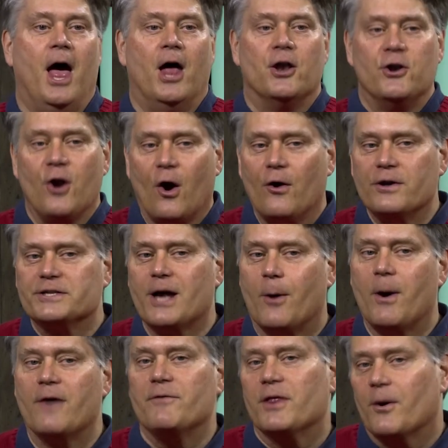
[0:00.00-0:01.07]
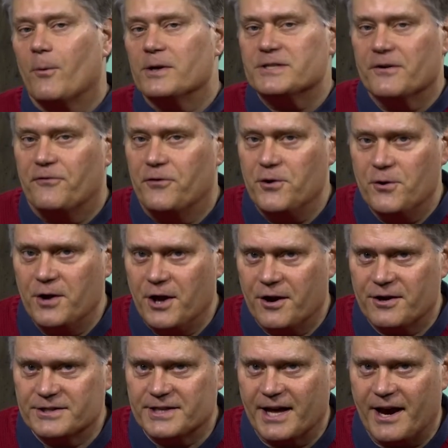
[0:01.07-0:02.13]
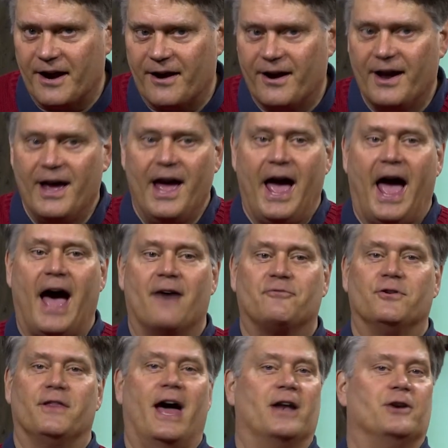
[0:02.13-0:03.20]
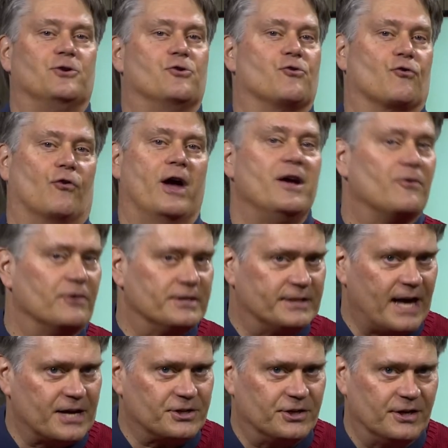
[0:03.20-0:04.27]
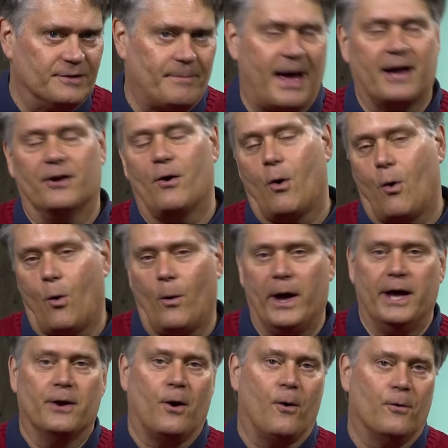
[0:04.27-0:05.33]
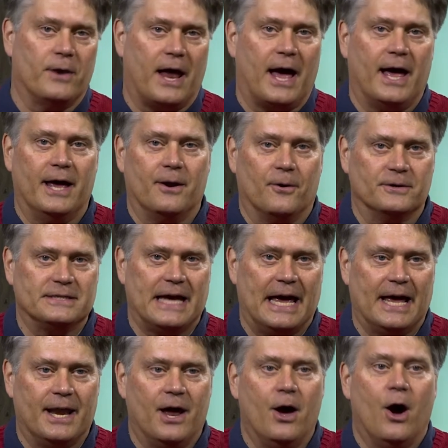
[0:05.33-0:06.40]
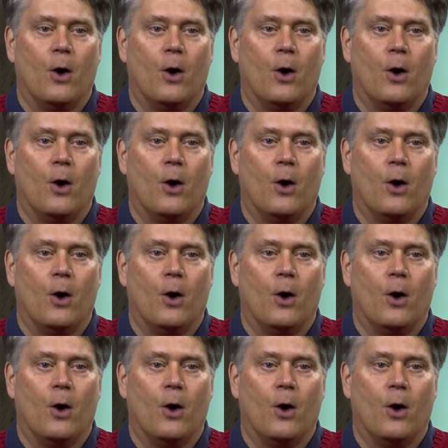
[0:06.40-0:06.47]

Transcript: Notice, however, there was a few years there after that great recession back in 08, 09, 010,